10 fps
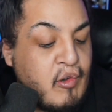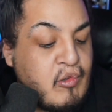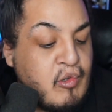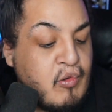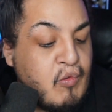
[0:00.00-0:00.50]

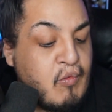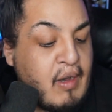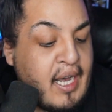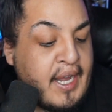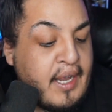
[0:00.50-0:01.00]

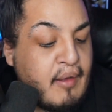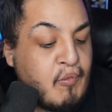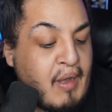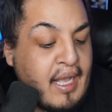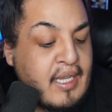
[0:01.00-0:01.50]
Yoku
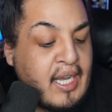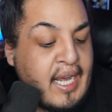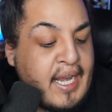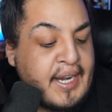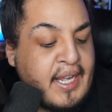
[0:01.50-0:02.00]

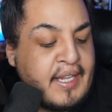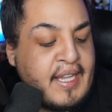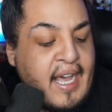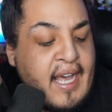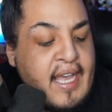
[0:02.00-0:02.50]

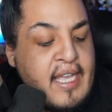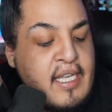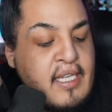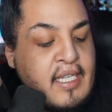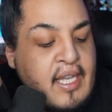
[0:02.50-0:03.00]

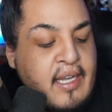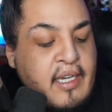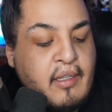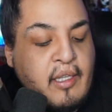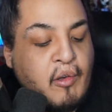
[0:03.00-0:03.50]
Wakaranai
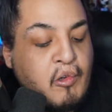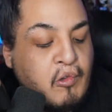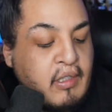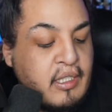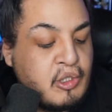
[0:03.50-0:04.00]
Kato. Yo,
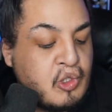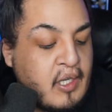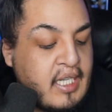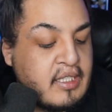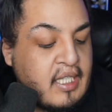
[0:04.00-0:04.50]
who is
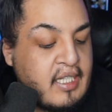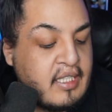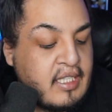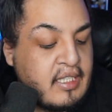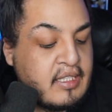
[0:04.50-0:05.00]

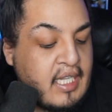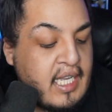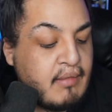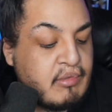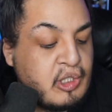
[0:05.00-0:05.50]
translating these
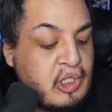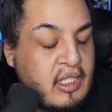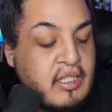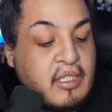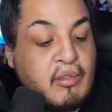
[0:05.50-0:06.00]
names?
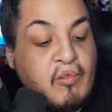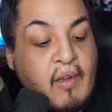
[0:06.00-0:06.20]
Jesus